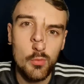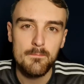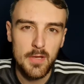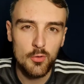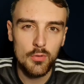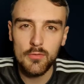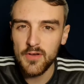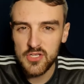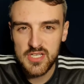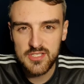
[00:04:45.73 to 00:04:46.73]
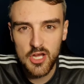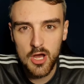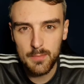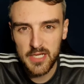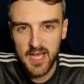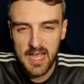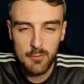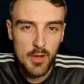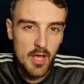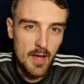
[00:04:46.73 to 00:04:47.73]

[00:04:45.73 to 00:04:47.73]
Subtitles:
Millwall versus Derby now.